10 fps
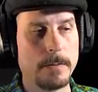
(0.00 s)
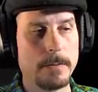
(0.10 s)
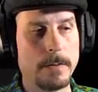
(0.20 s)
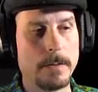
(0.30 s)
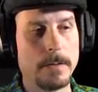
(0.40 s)

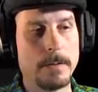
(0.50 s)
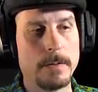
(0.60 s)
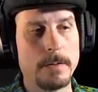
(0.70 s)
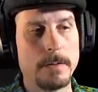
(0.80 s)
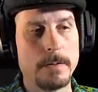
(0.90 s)

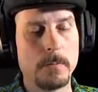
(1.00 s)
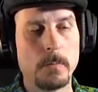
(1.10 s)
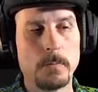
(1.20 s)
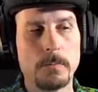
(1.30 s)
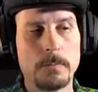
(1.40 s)

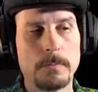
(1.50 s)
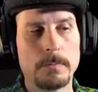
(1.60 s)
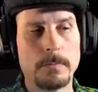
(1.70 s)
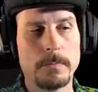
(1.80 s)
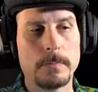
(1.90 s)
(silence)